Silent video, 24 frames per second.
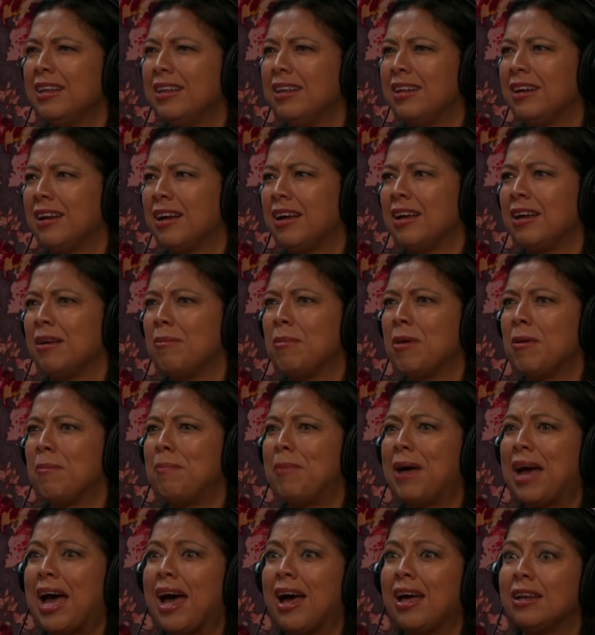that I am a
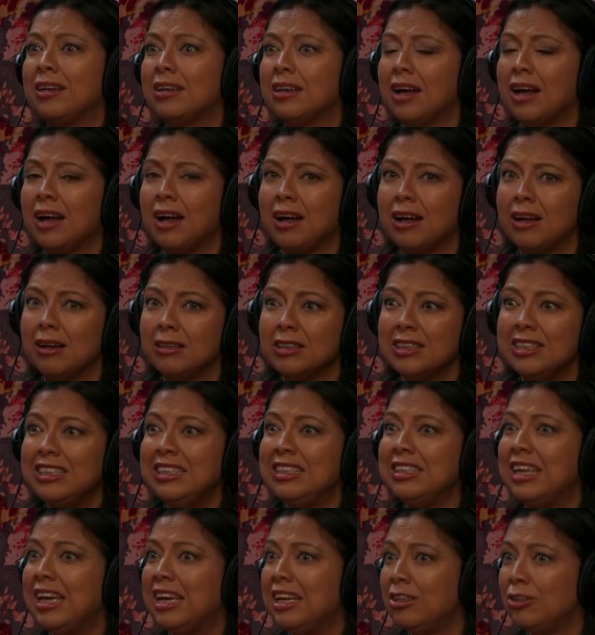bad
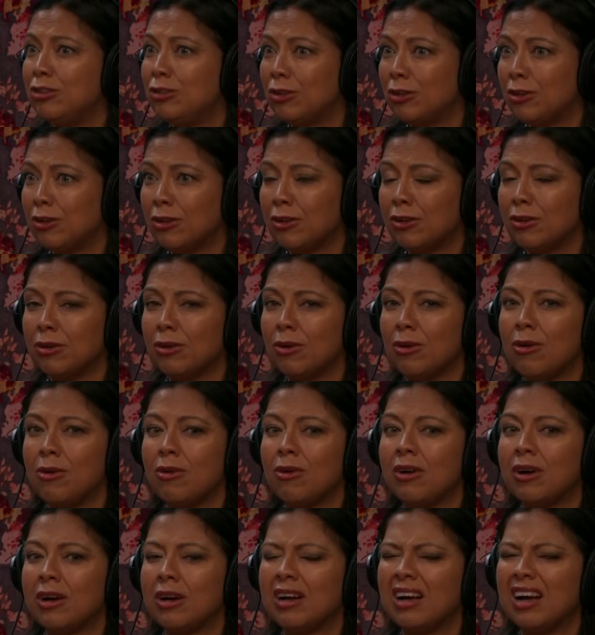teenager,
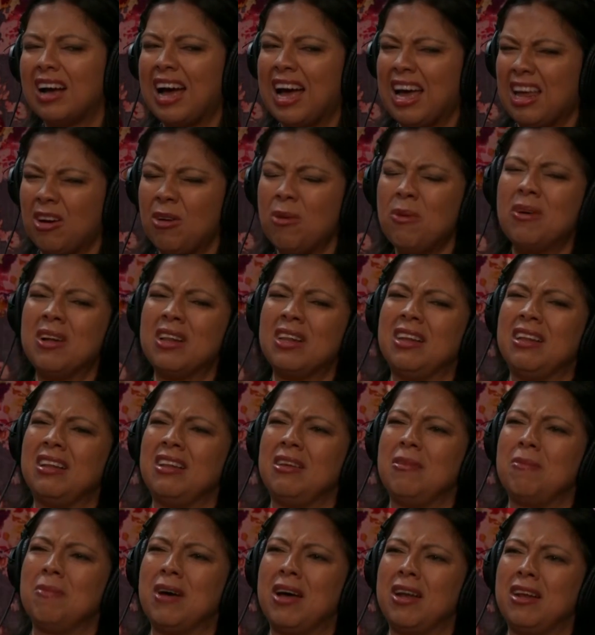or I don't want
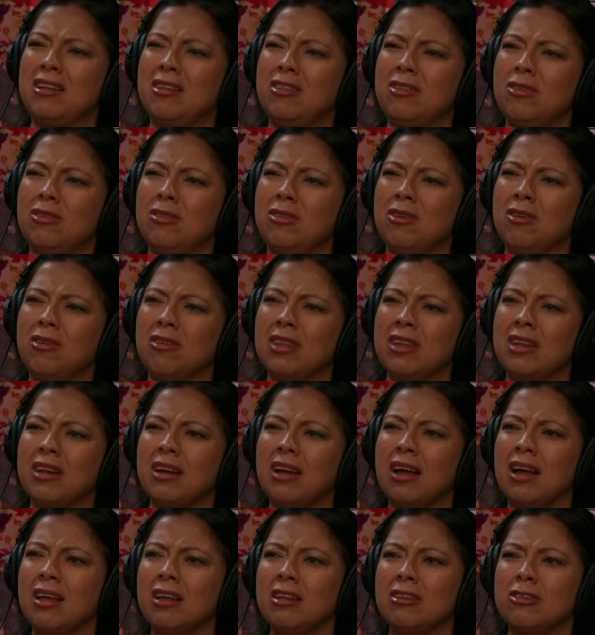anybody to know that
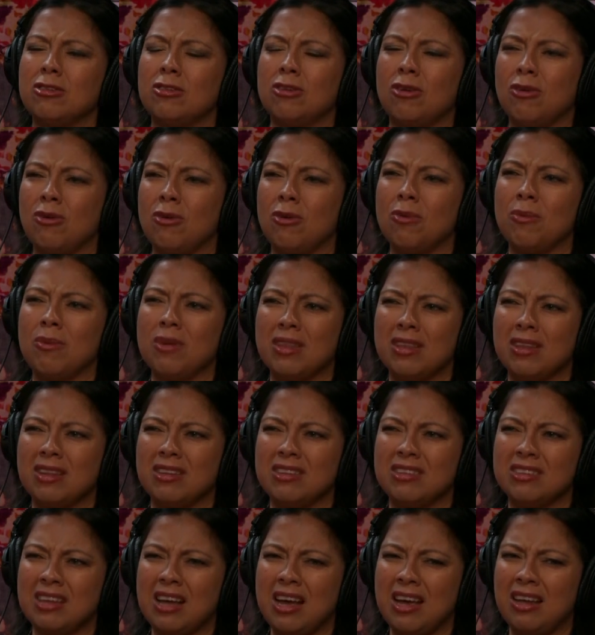I struggle with
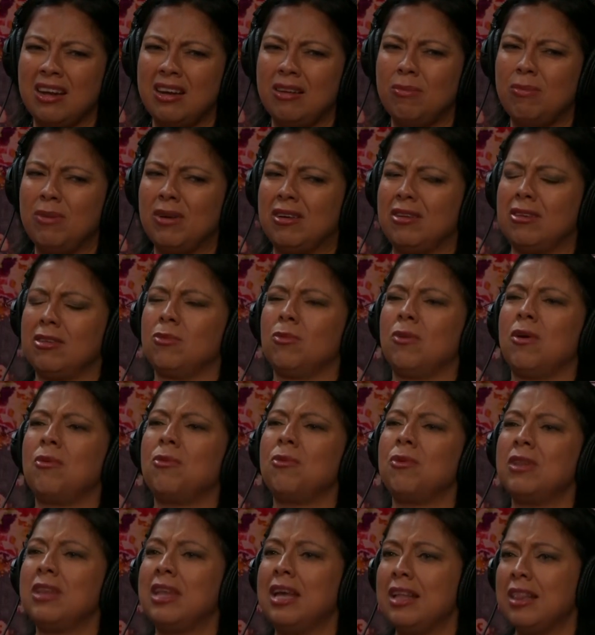anxiety, because what
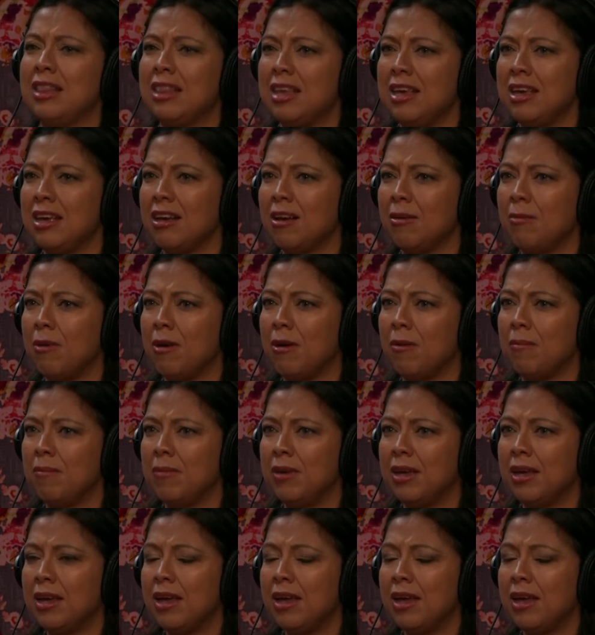will they think about me?